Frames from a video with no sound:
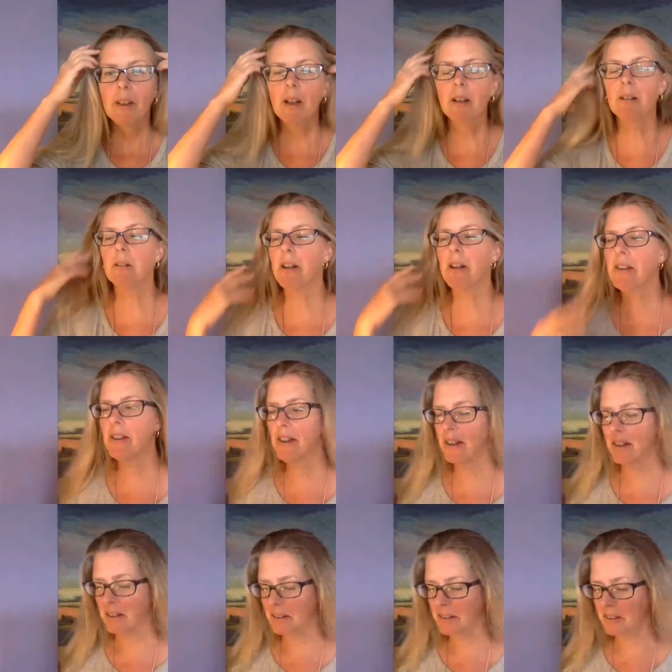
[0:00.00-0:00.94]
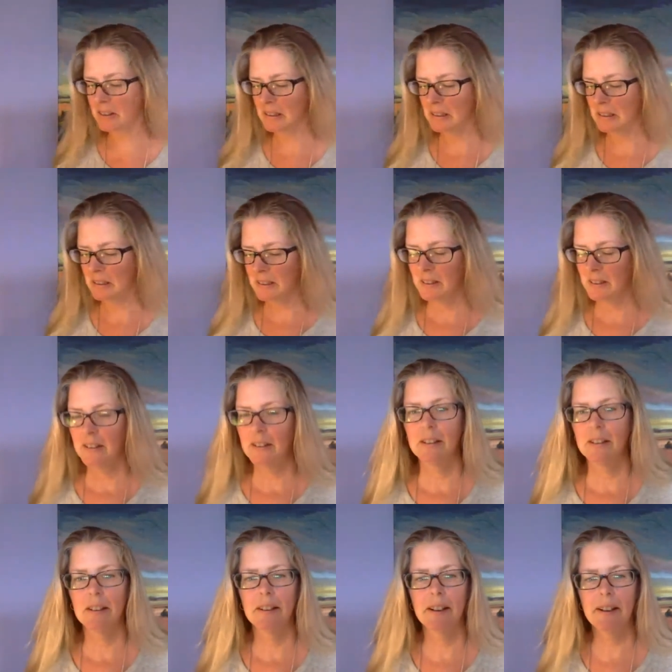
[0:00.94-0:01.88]
Okay, thanks.
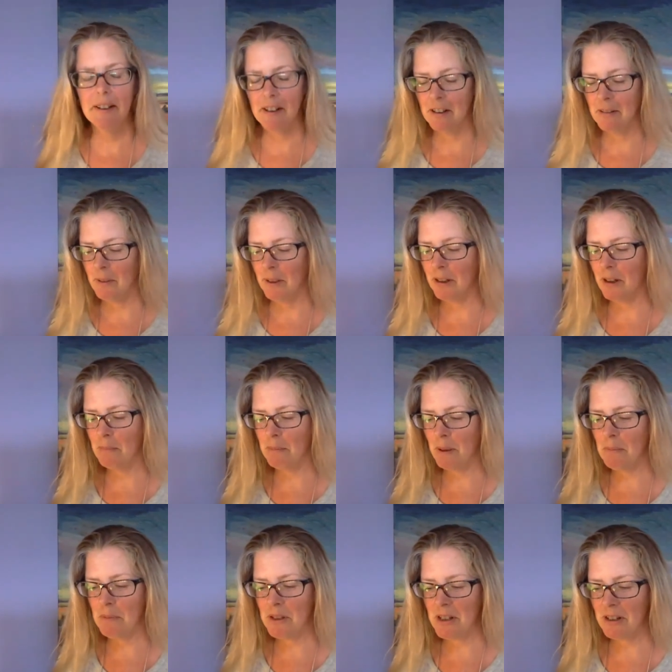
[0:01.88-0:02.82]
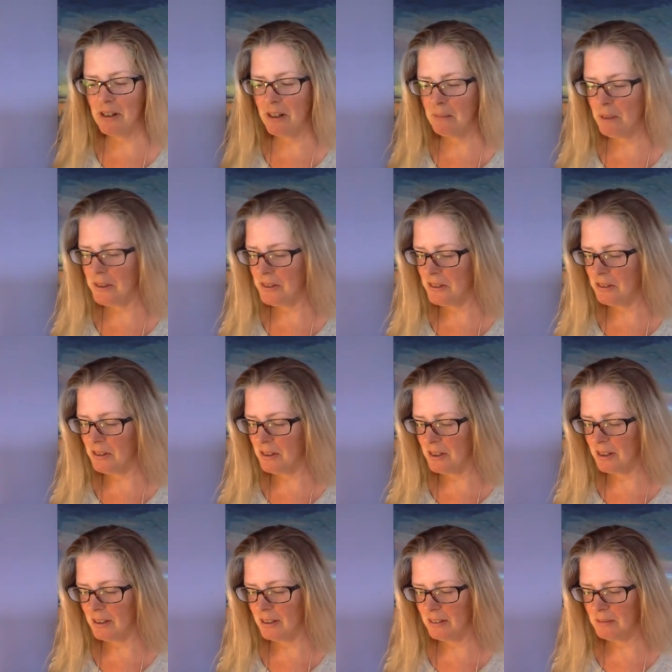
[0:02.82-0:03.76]
I hope I'm sharing my
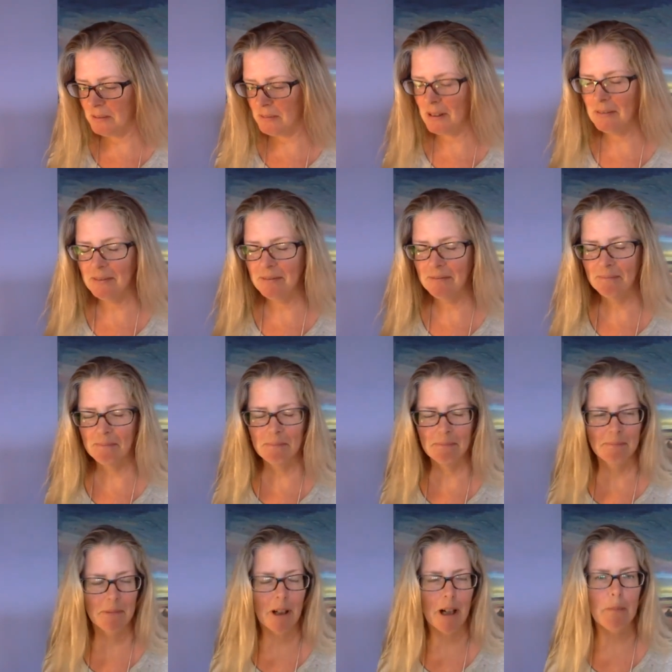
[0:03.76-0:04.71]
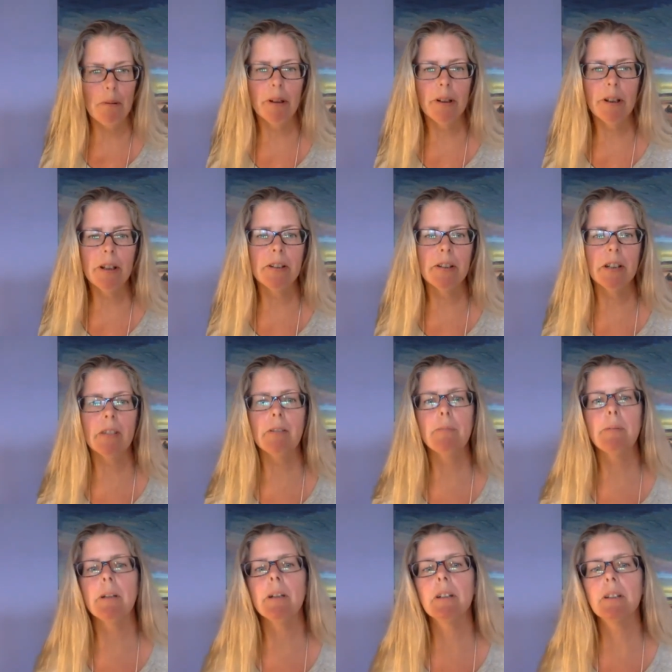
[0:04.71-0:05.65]
screen properly and that
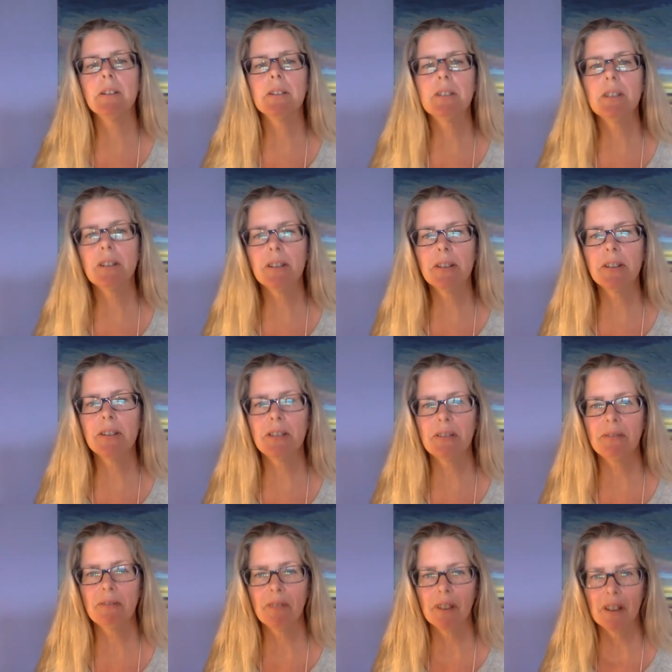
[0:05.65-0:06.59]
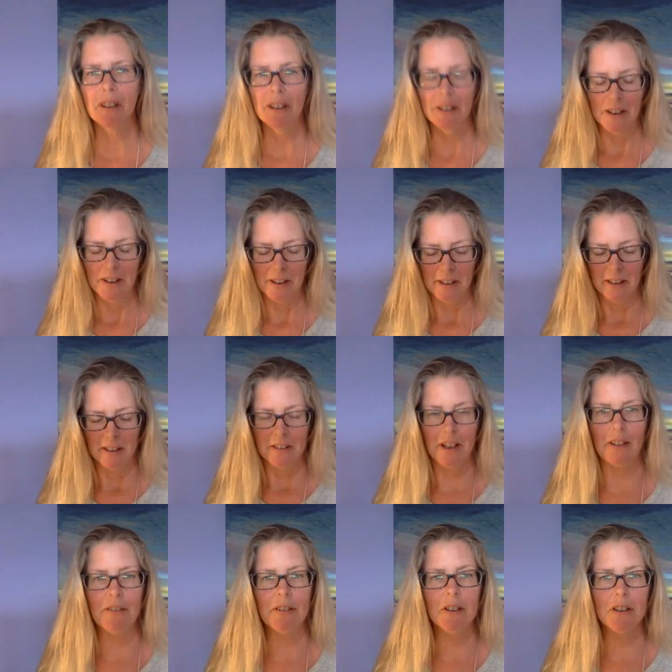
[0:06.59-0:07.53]
everybody can see this
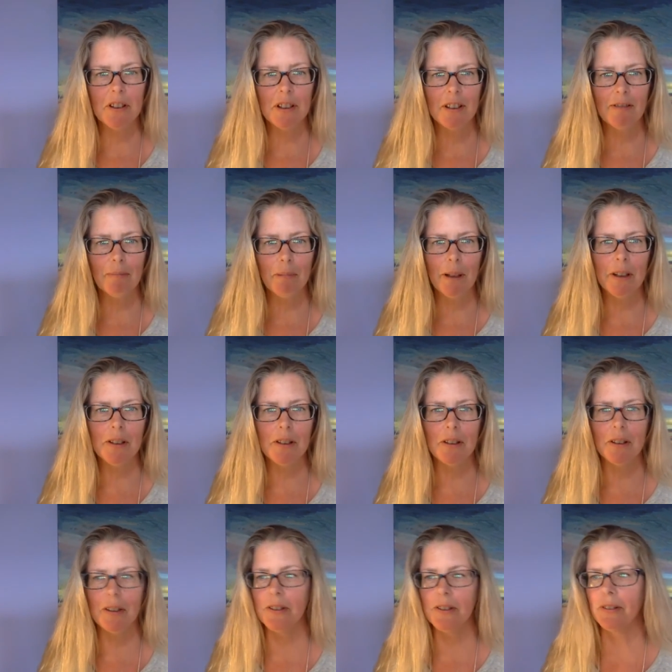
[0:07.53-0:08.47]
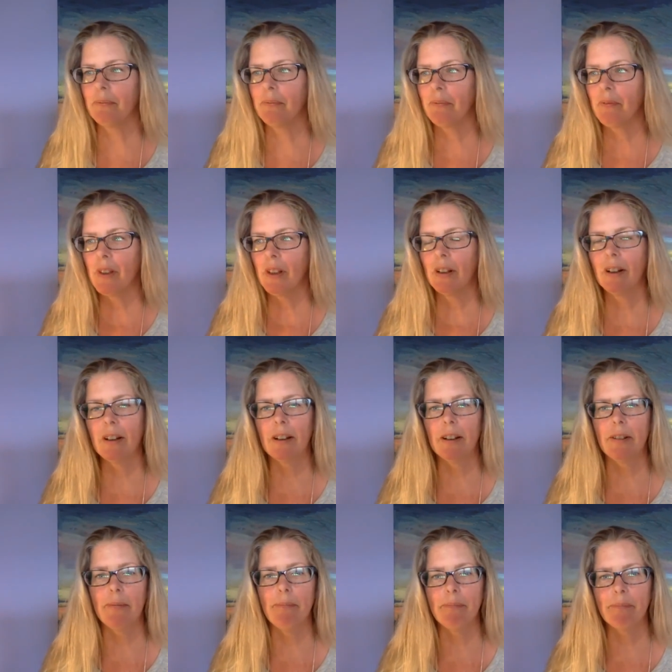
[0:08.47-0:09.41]
definition of plagiarism,
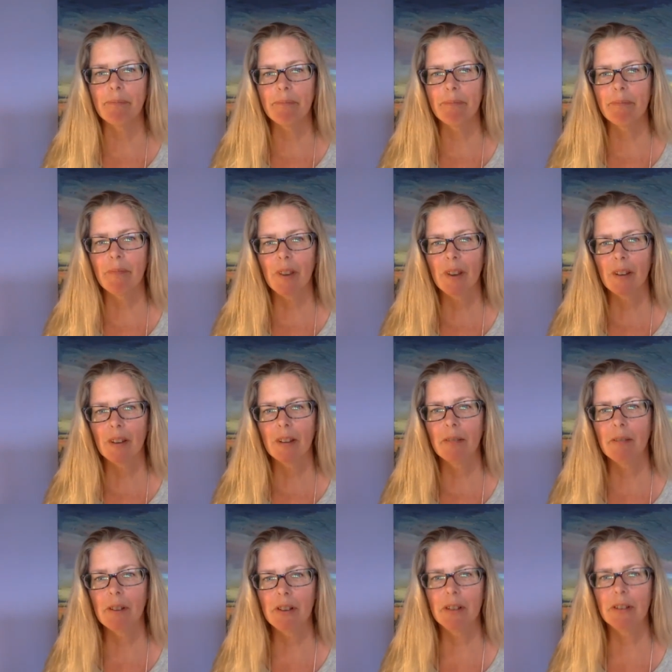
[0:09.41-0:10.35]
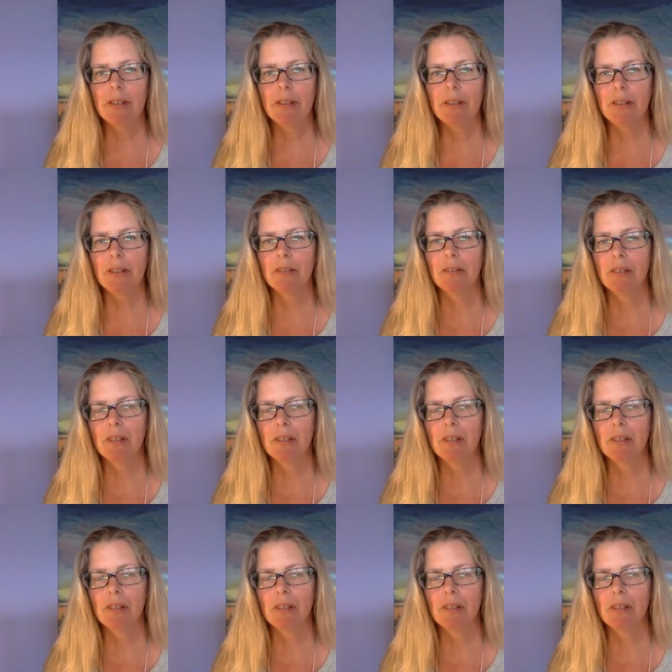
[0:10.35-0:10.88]
which is